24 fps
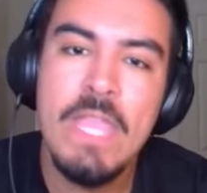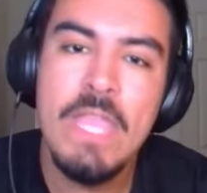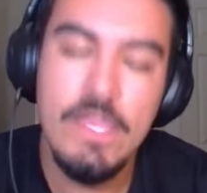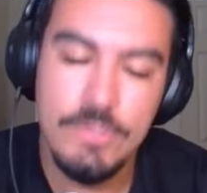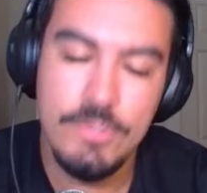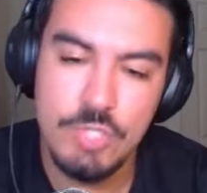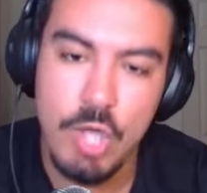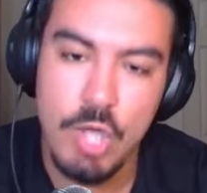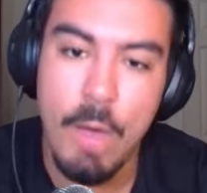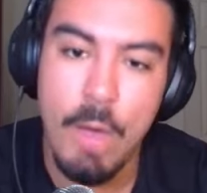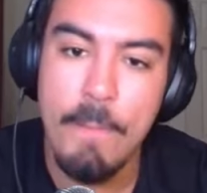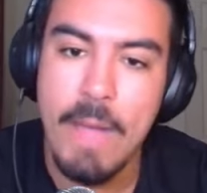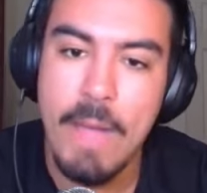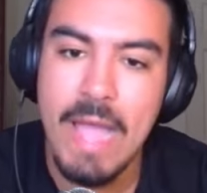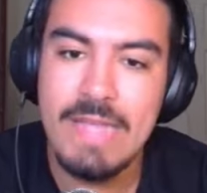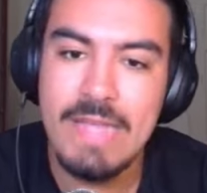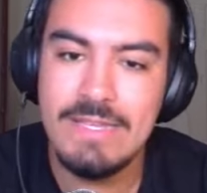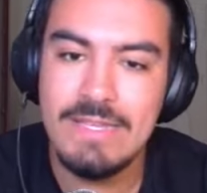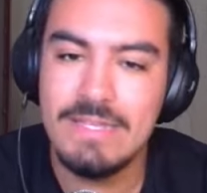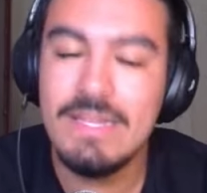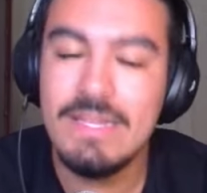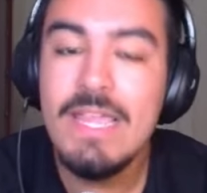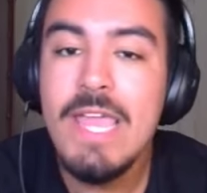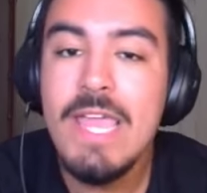Joe
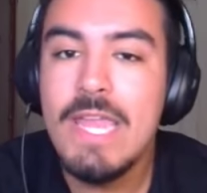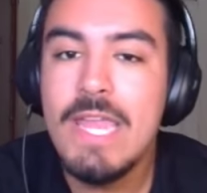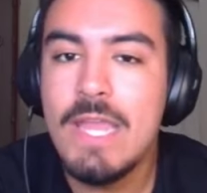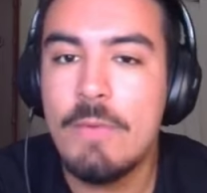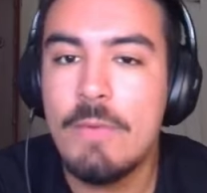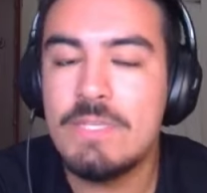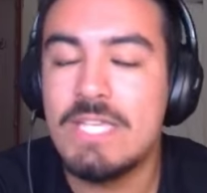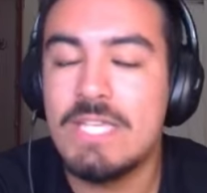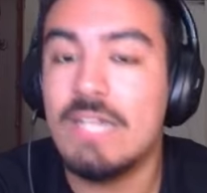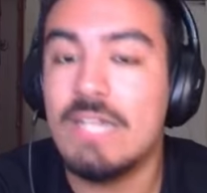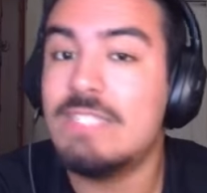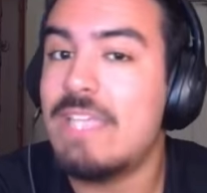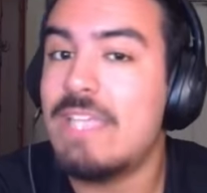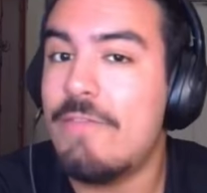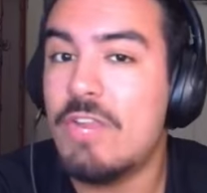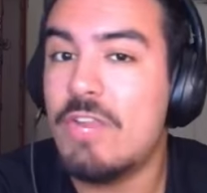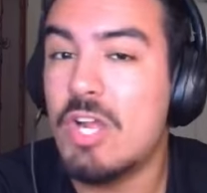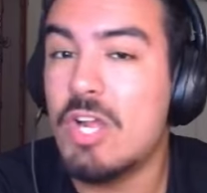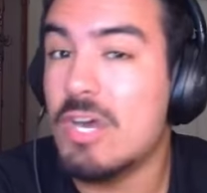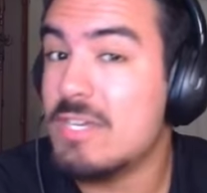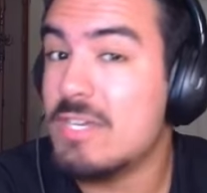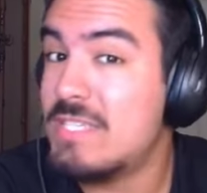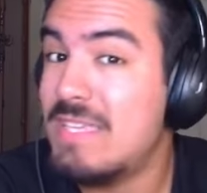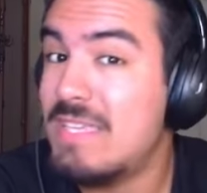Biden. Now, we saw David
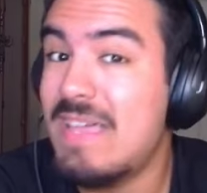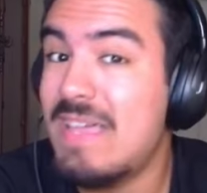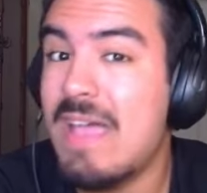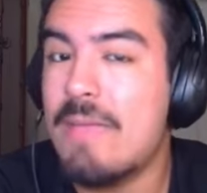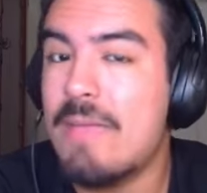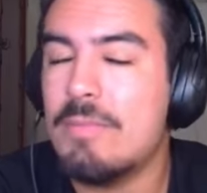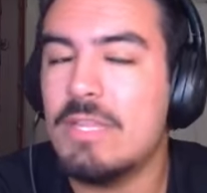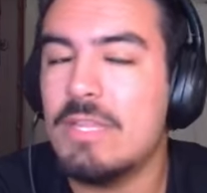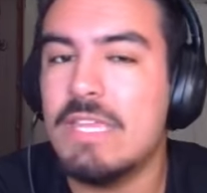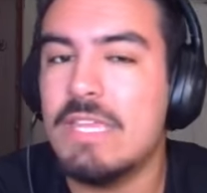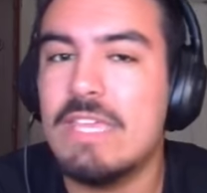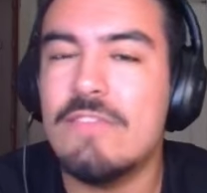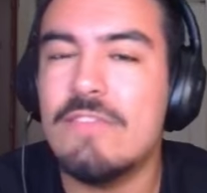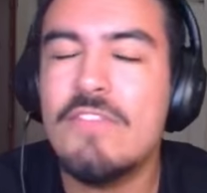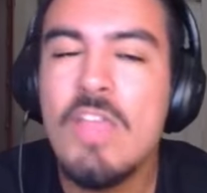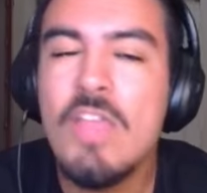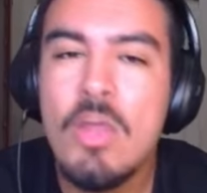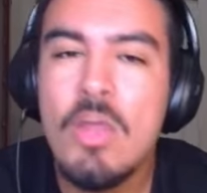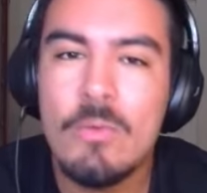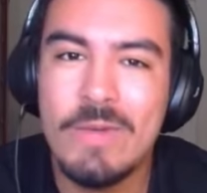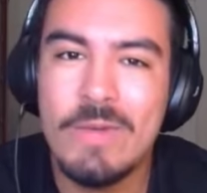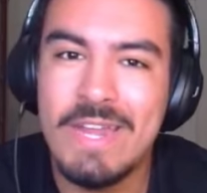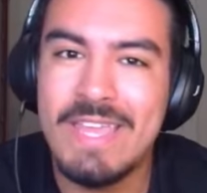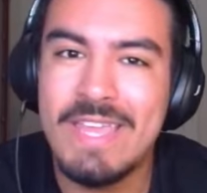Garcia, I believe,
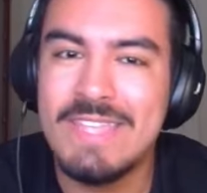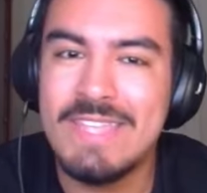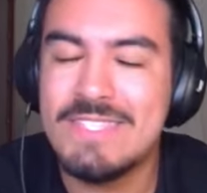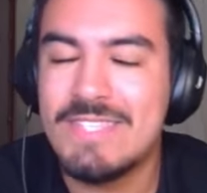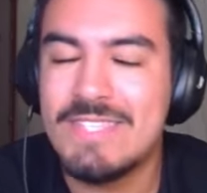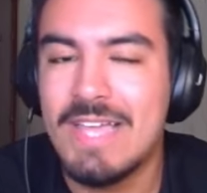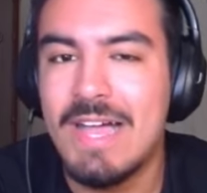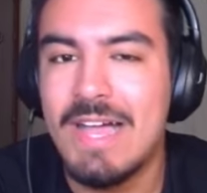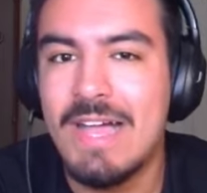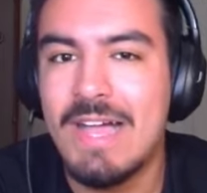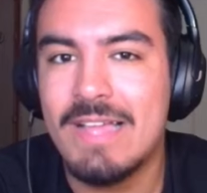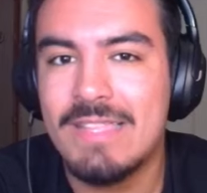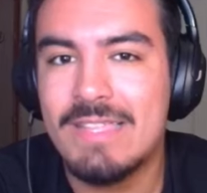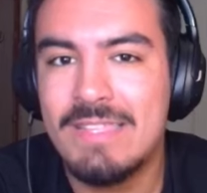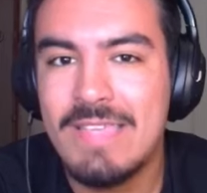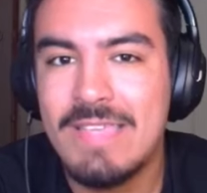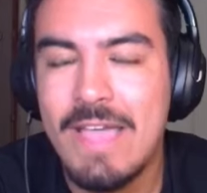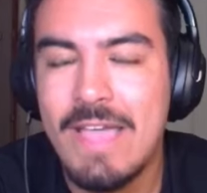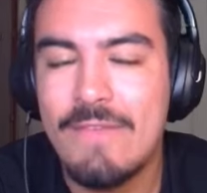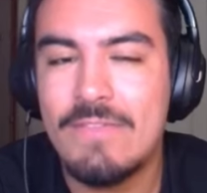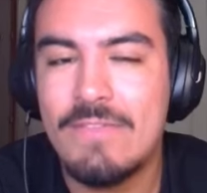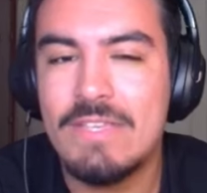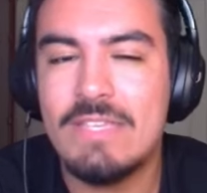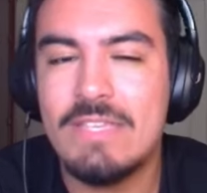run against Doug
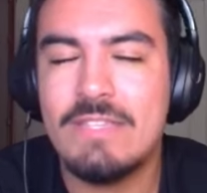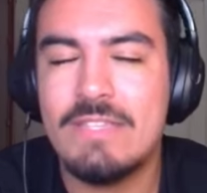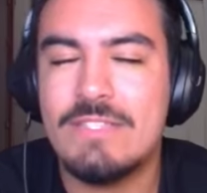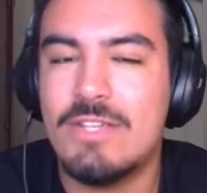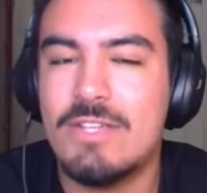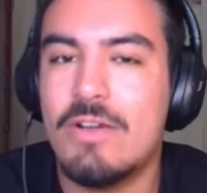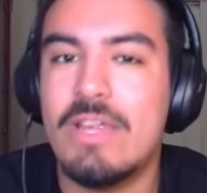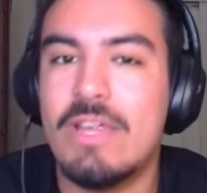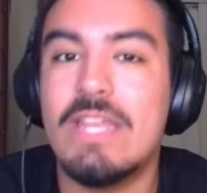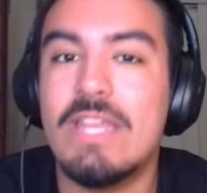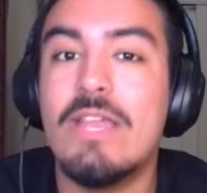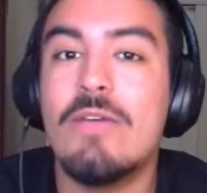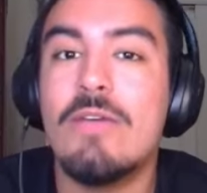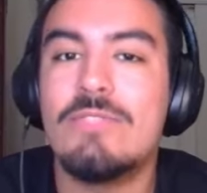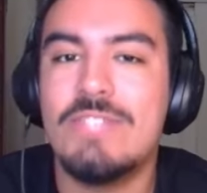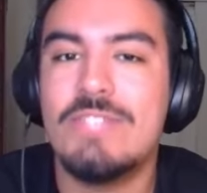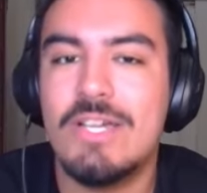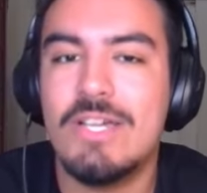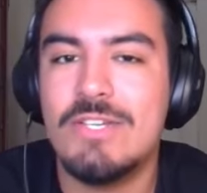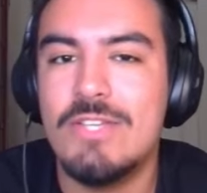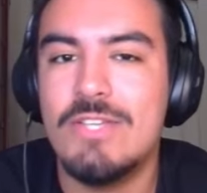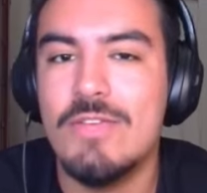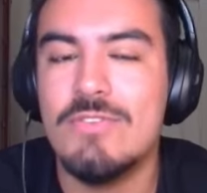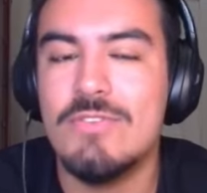
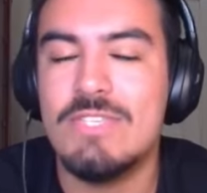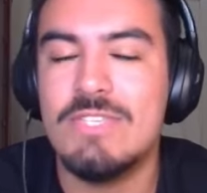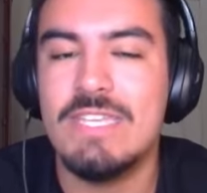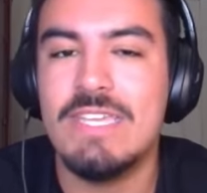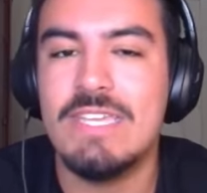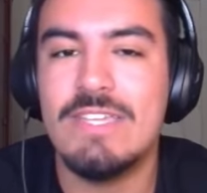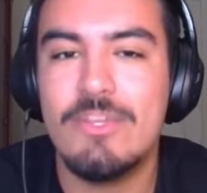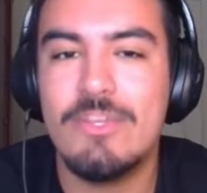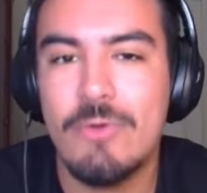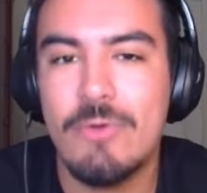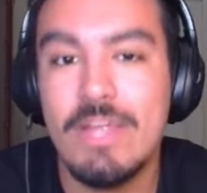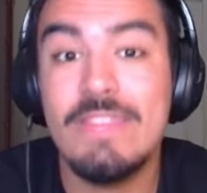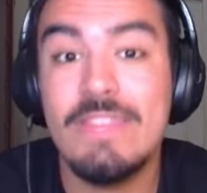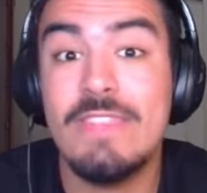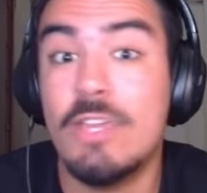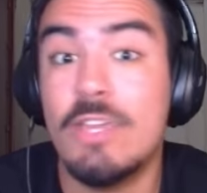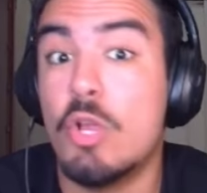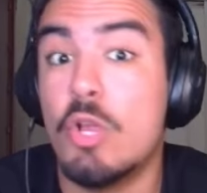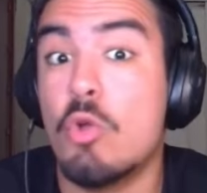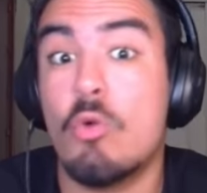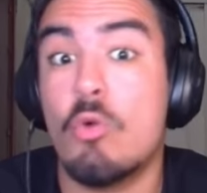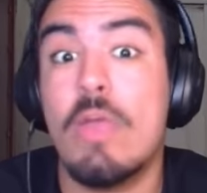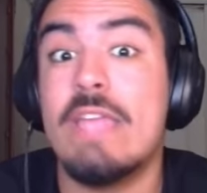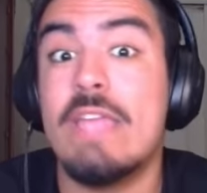Ducey, the
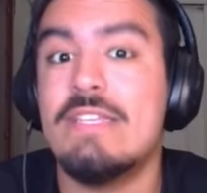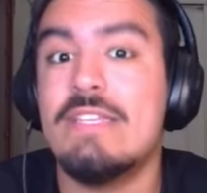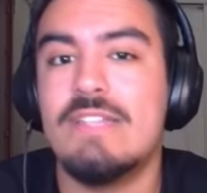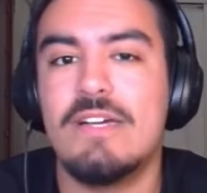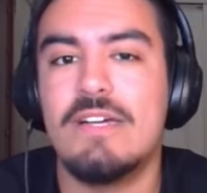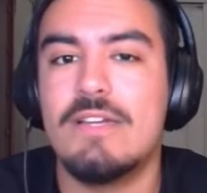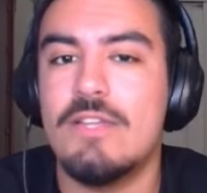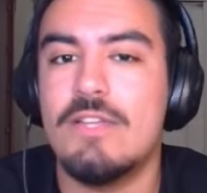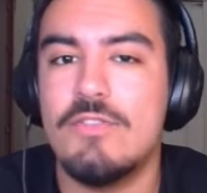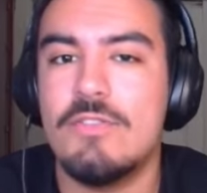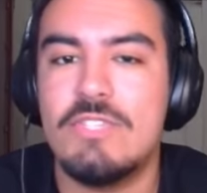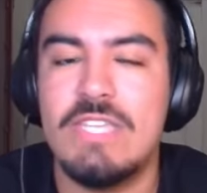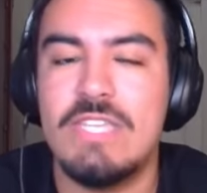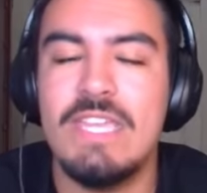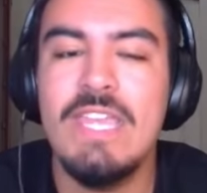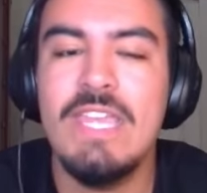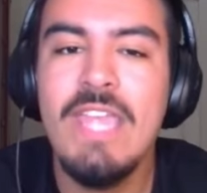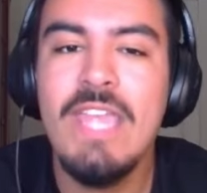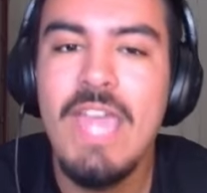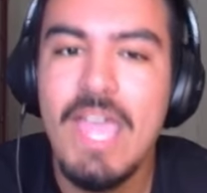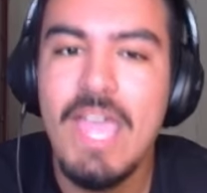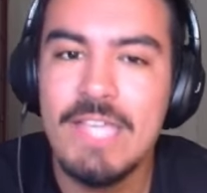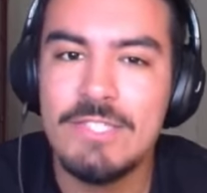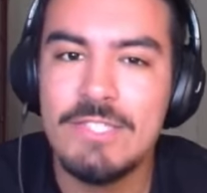great Doug Ducey
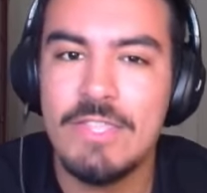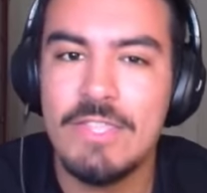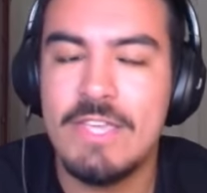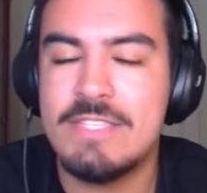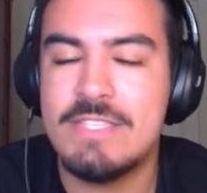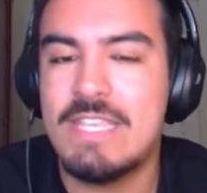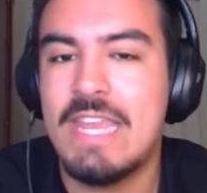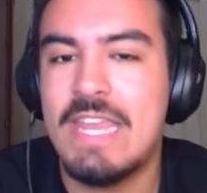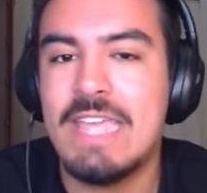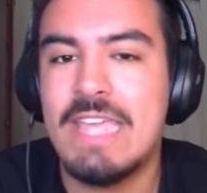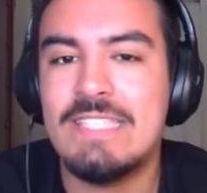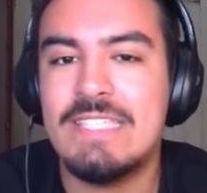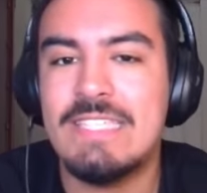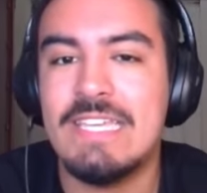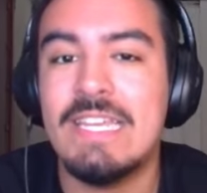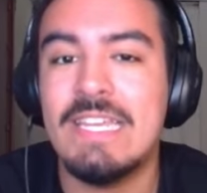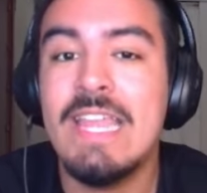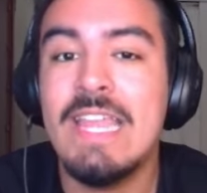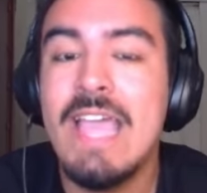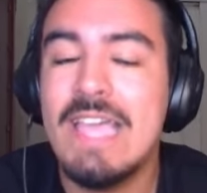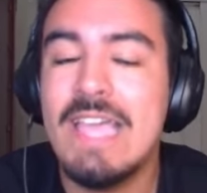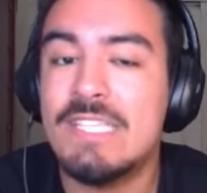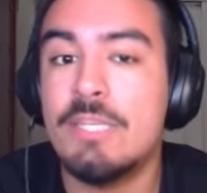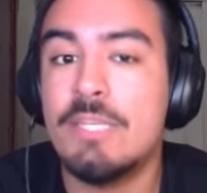in 2018
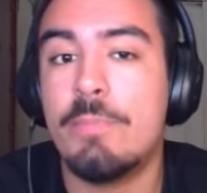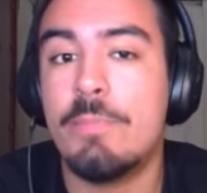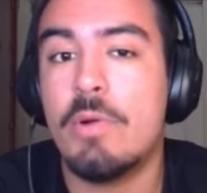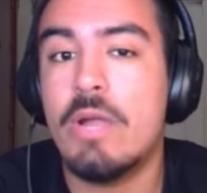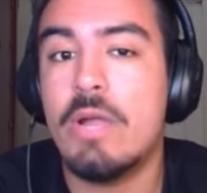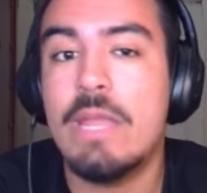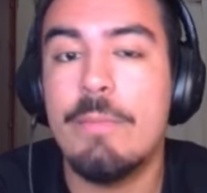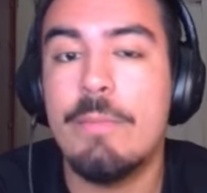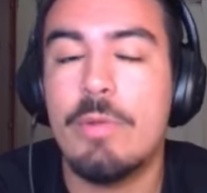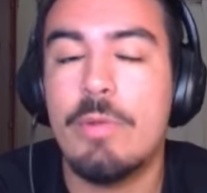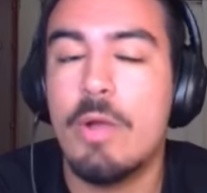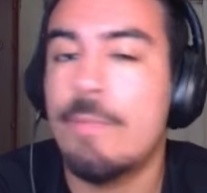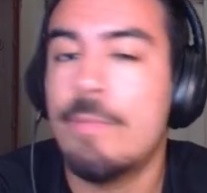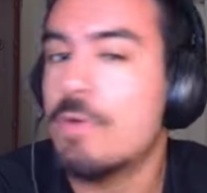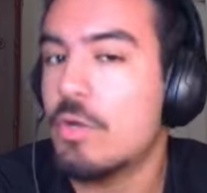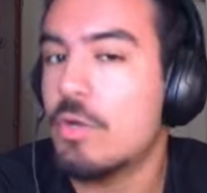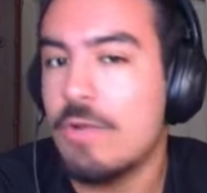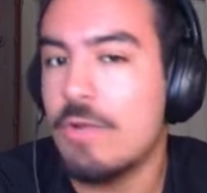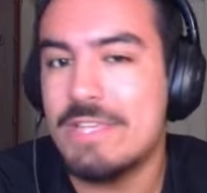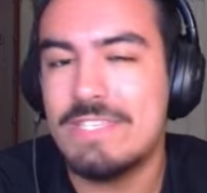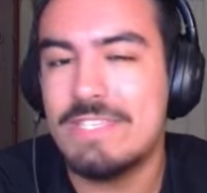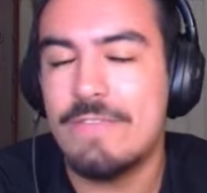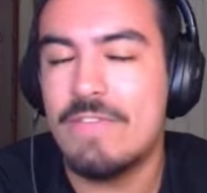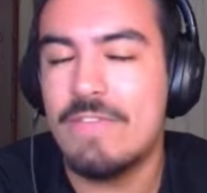as a Bernie bro
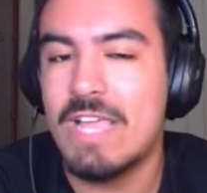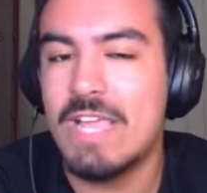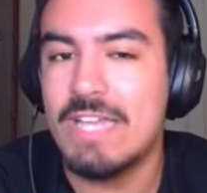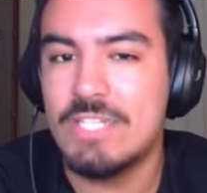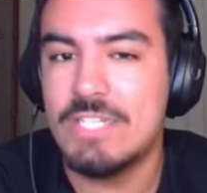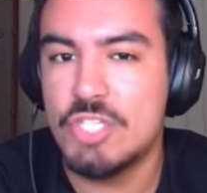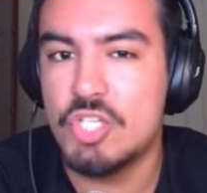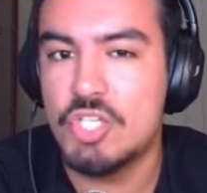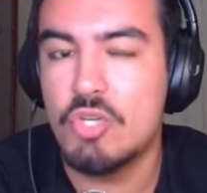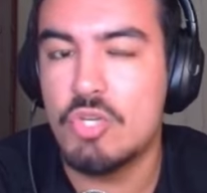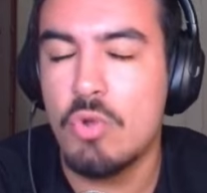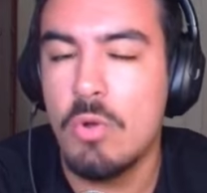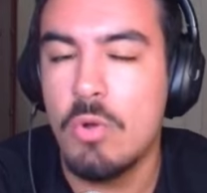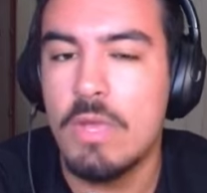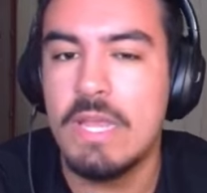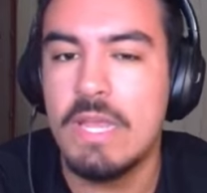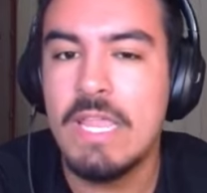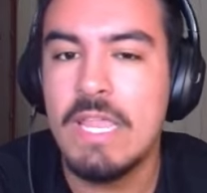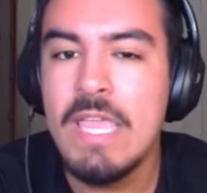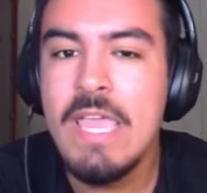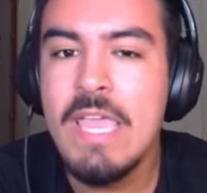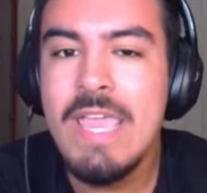progressive, and got destroyed.